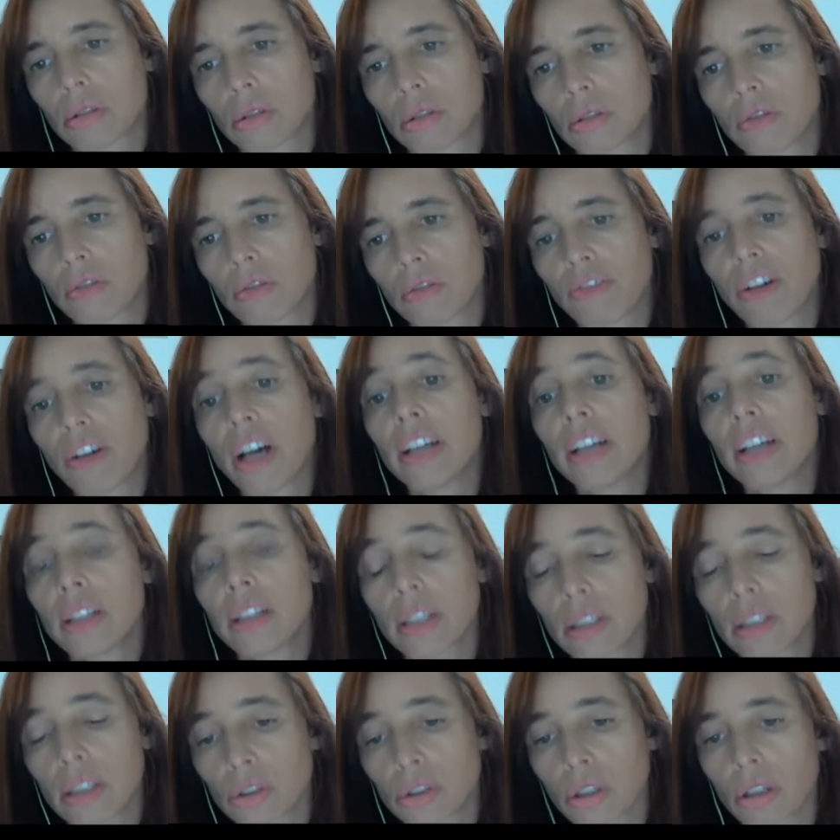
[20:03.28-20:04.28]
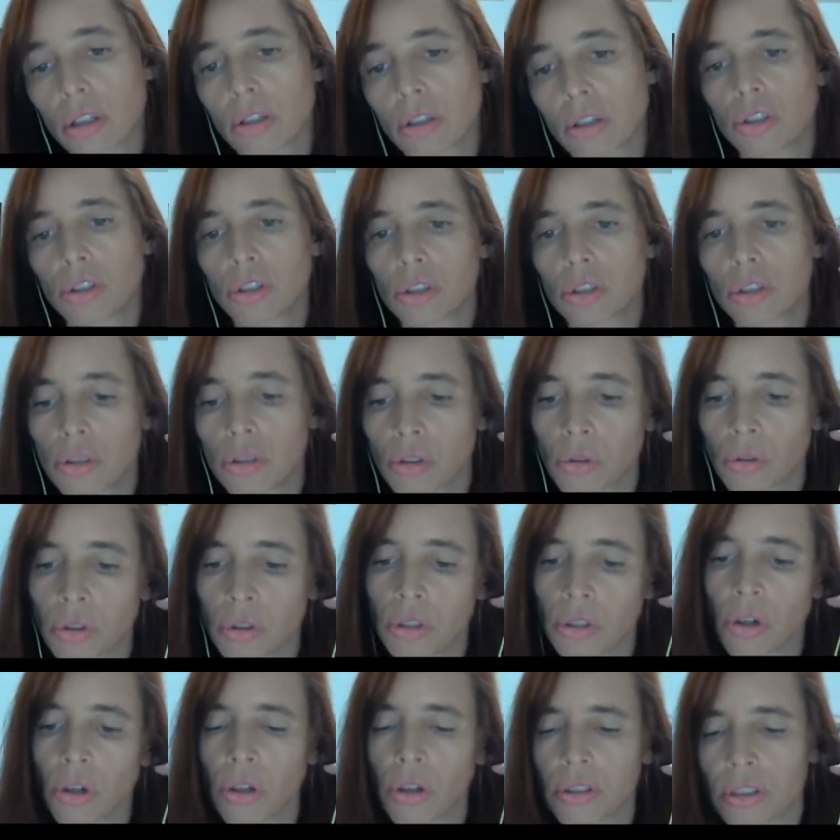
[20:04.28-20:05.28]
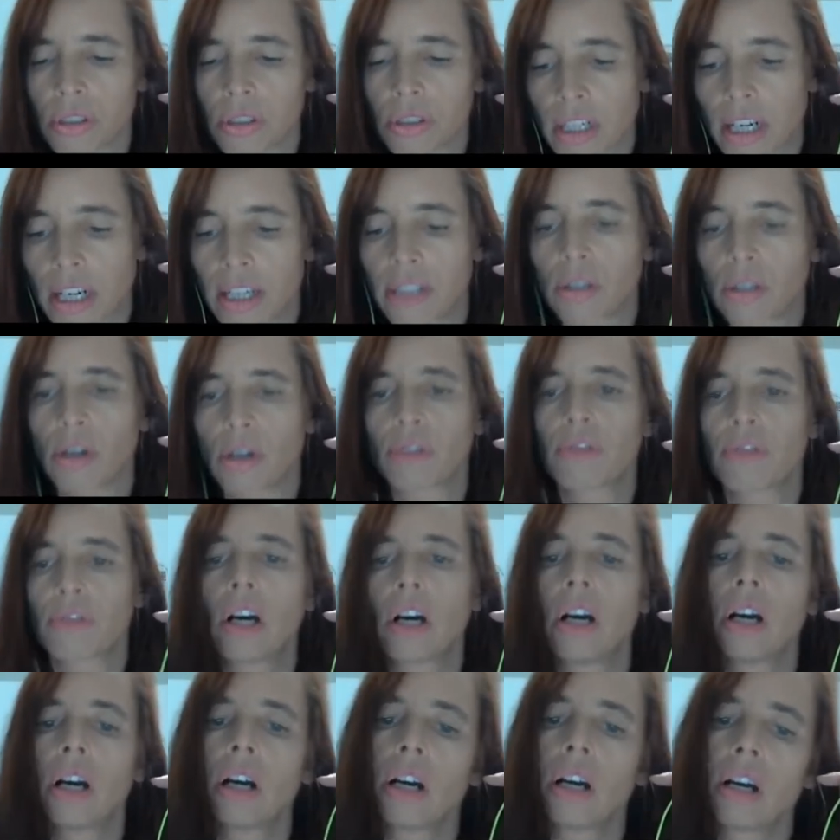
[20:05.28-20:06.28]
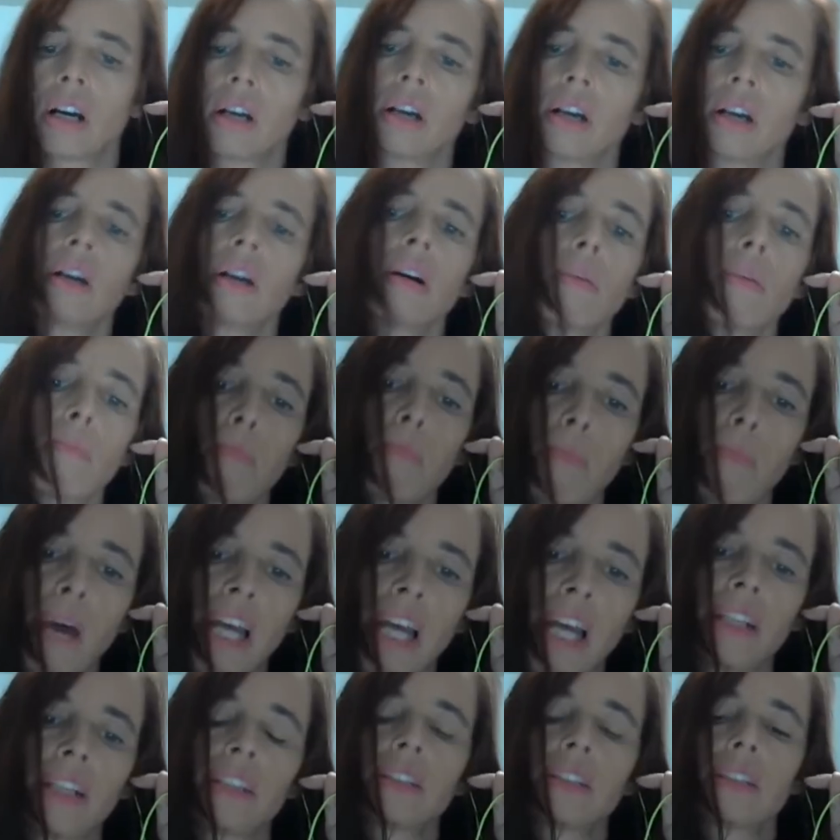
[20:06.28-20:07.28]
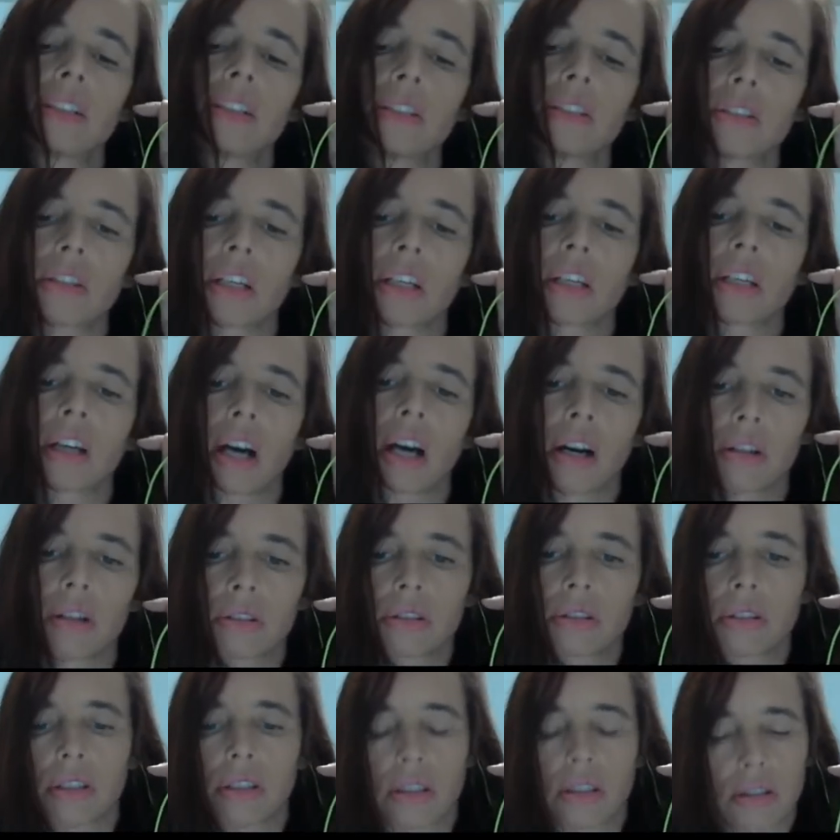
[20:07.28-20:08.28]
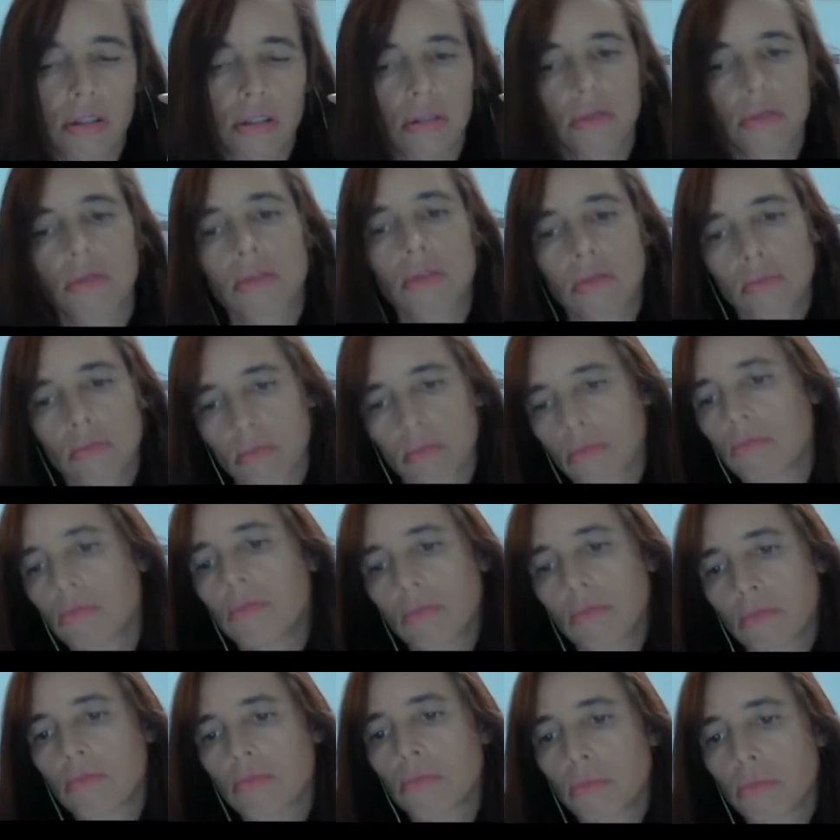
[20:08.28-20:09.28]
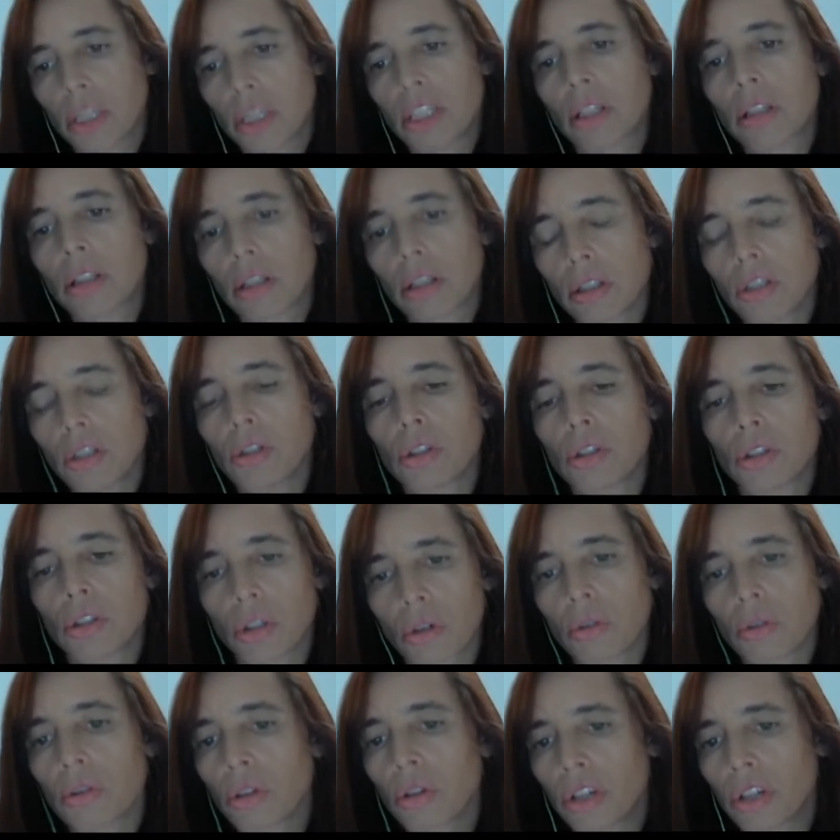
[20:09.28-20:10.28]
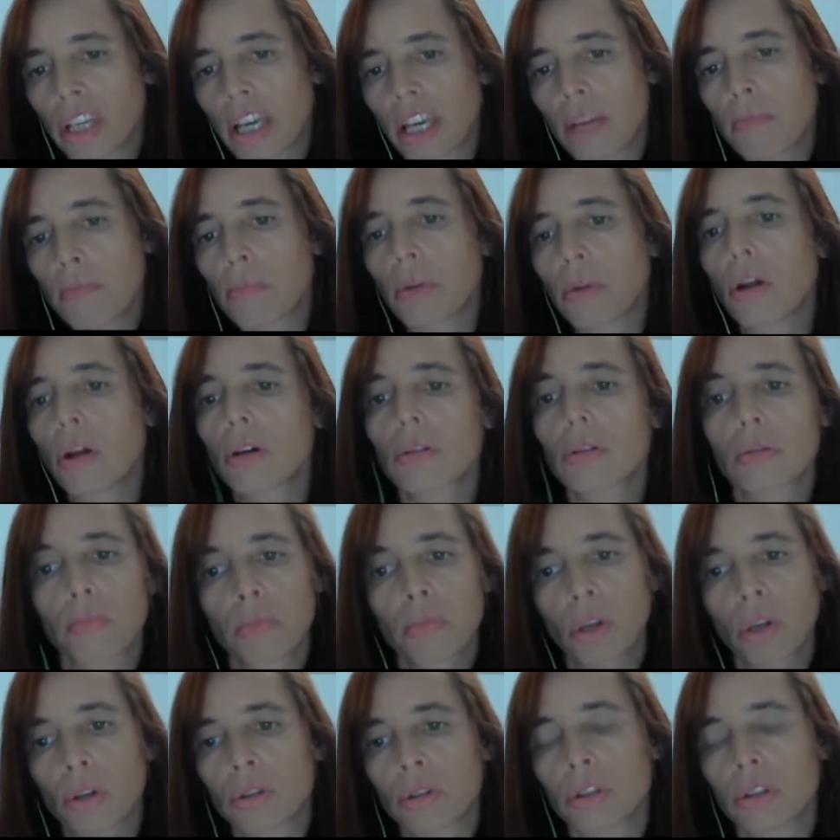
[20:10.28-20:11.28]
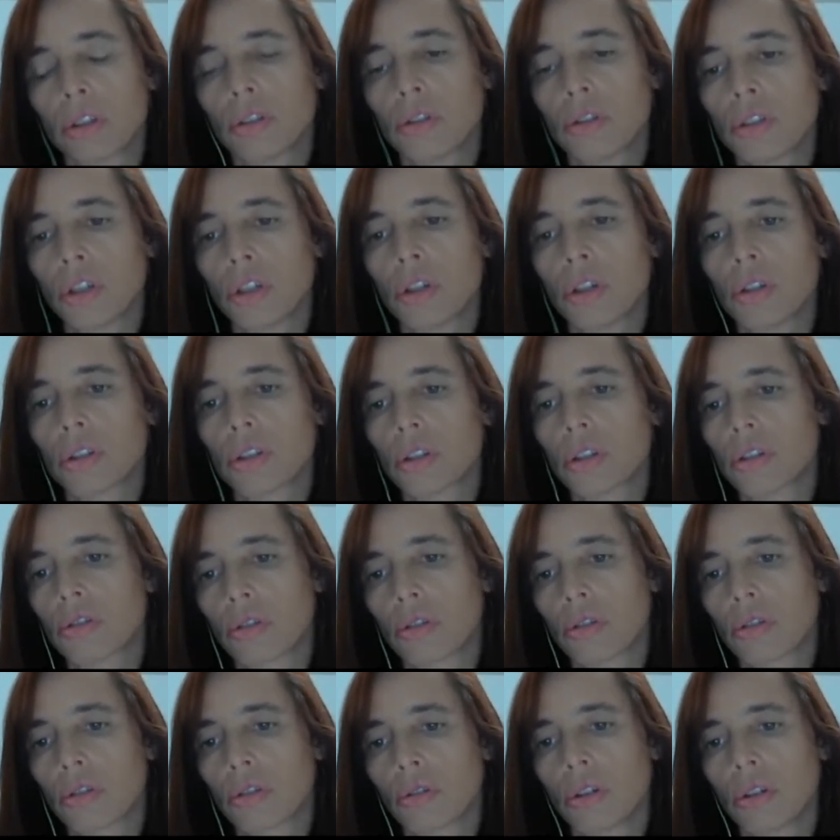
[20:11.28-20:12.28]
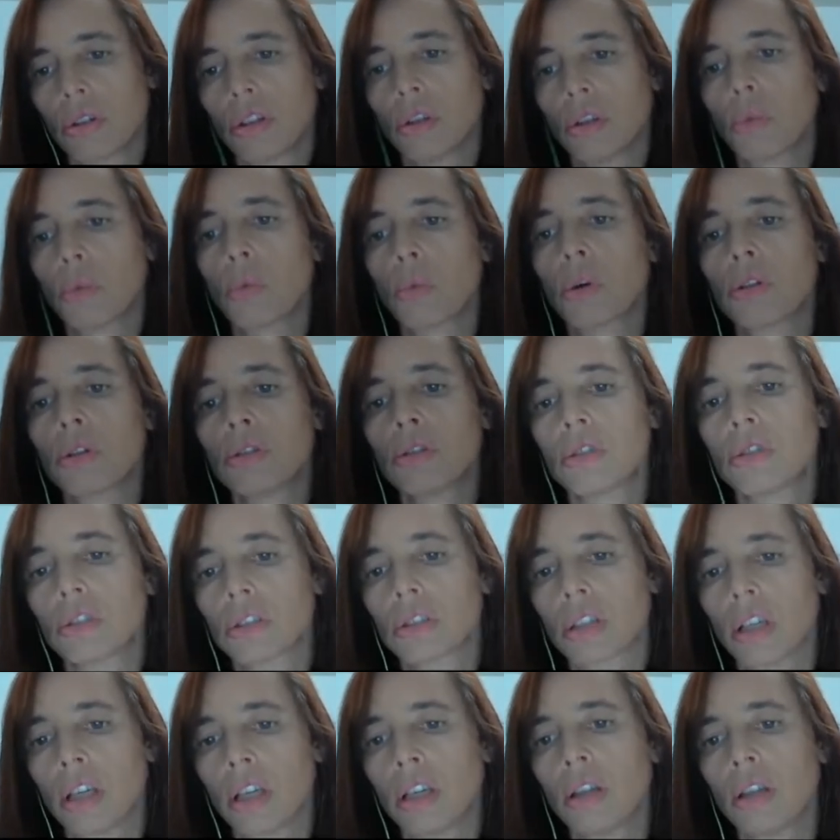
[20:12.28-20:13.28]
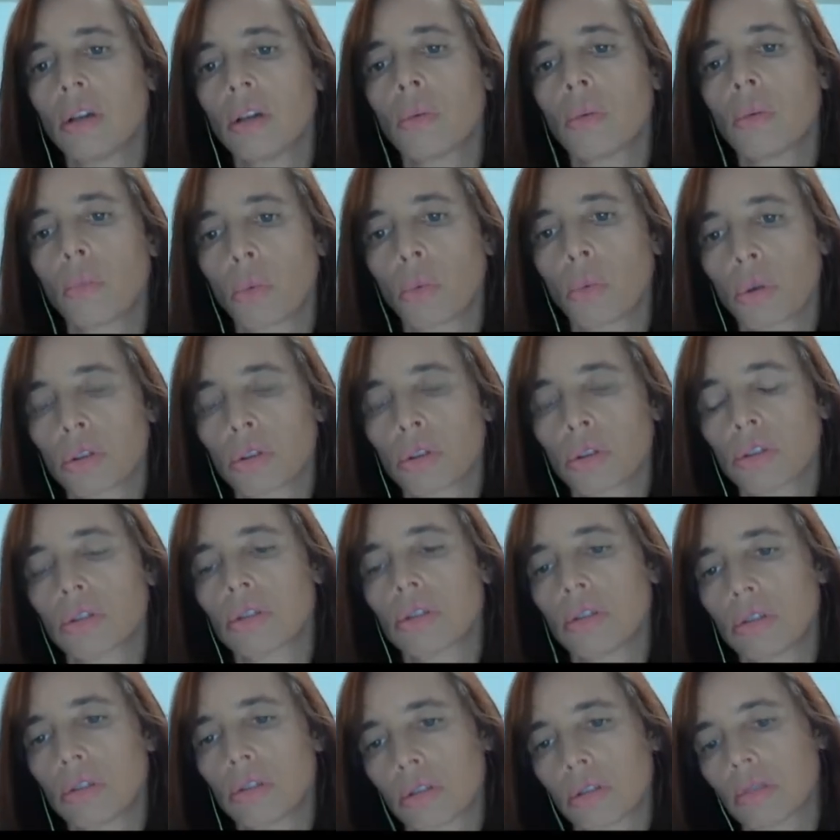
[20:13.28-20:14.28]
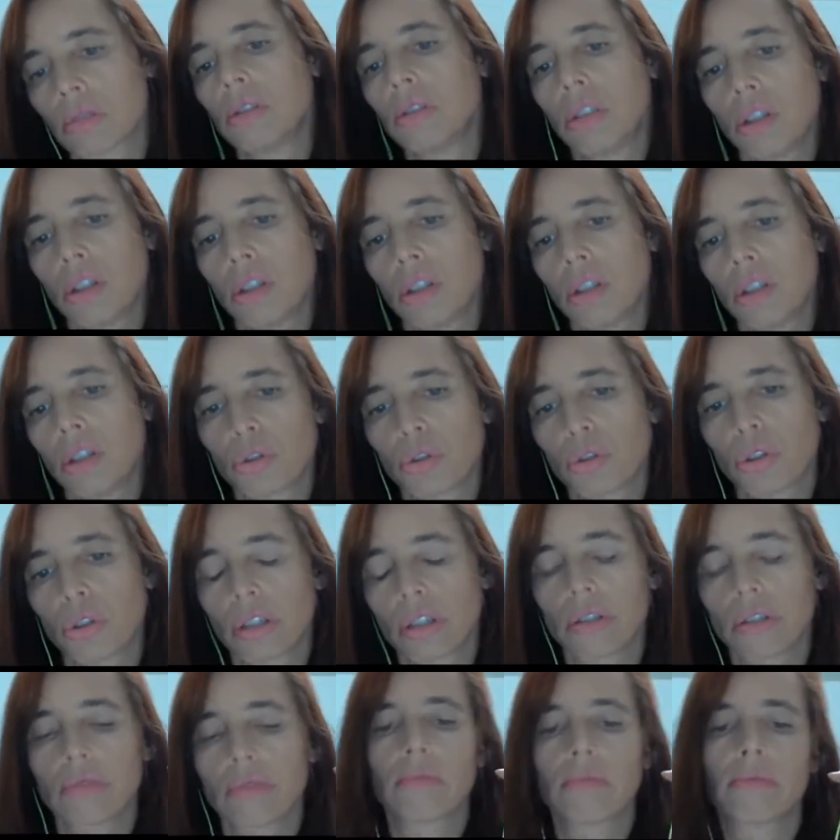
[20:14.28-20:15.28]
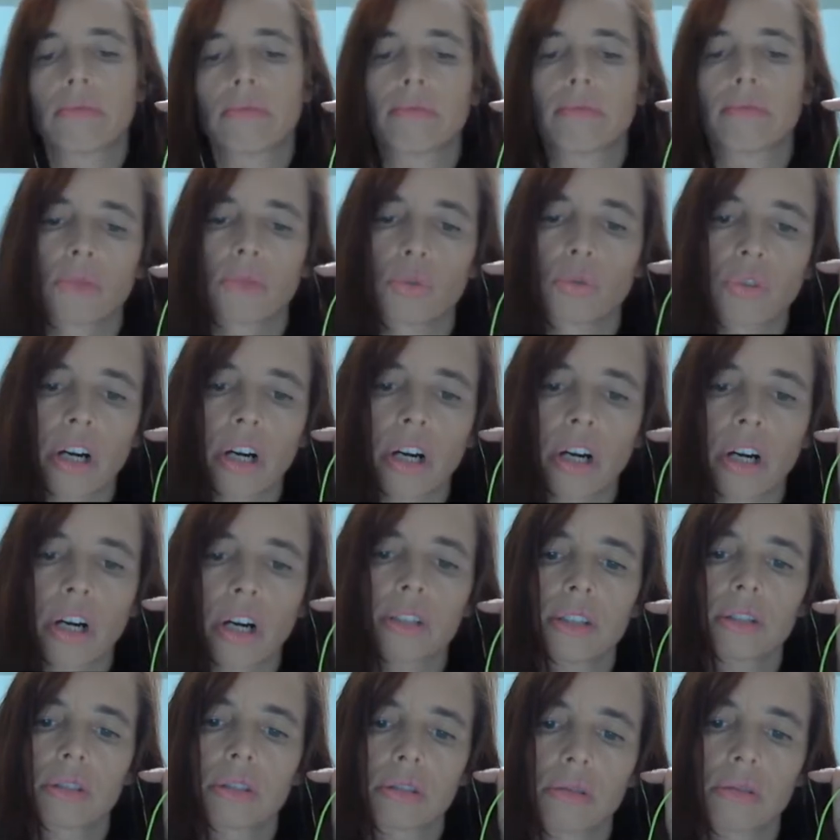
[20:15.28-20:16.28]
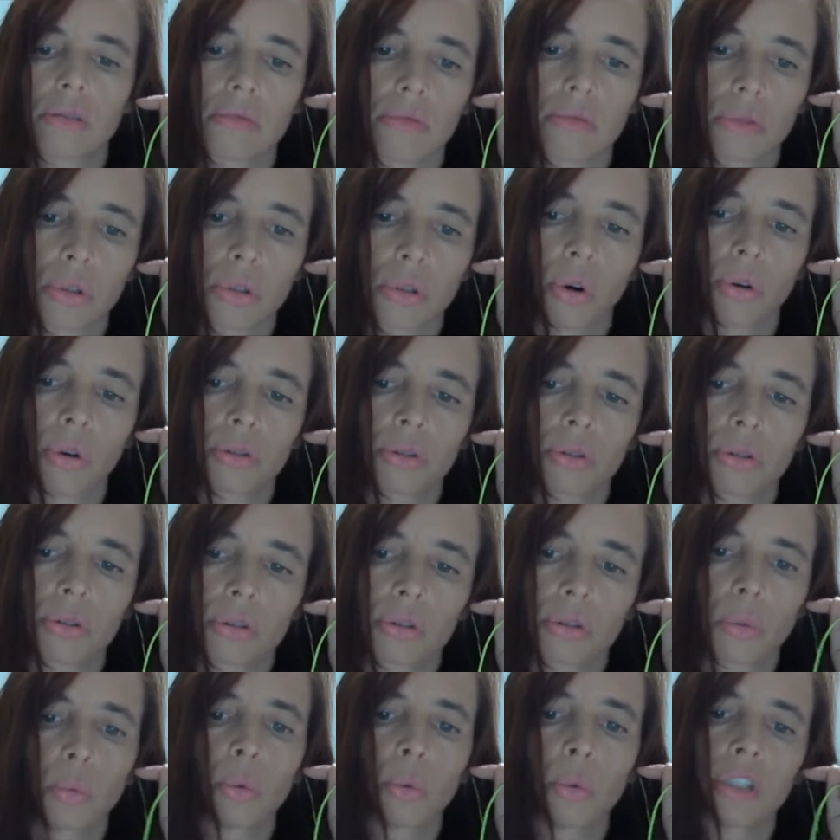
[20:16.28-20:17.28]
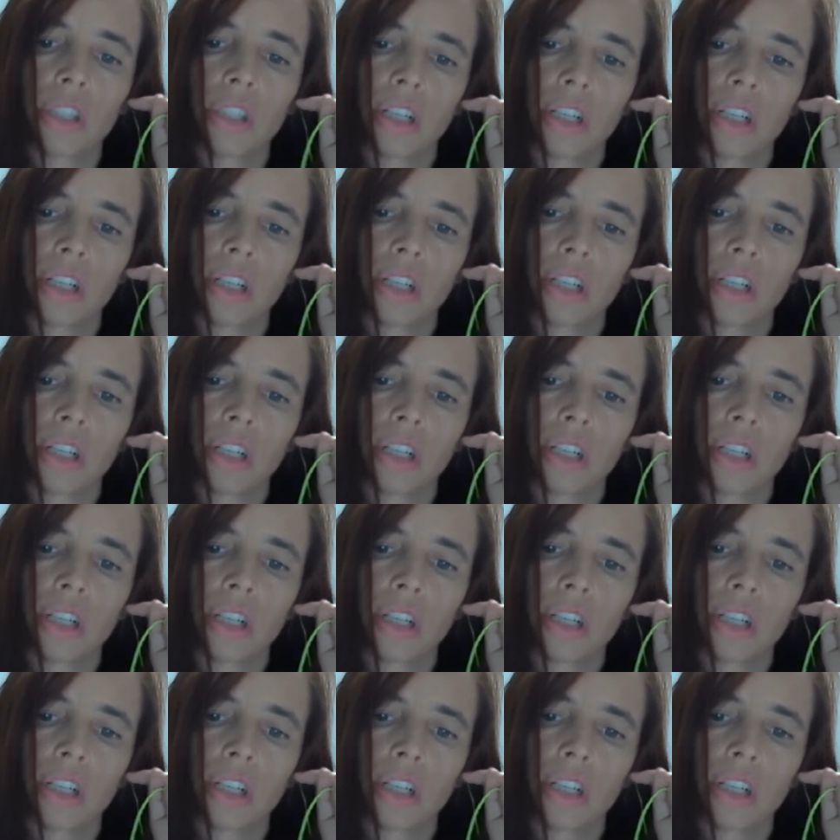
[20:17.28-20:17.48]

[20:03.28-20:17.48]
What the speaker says: finding a solution or not kind of banning this account. It's basically you're told, okay, block this user so you won't say what this user writes, talks, whatever.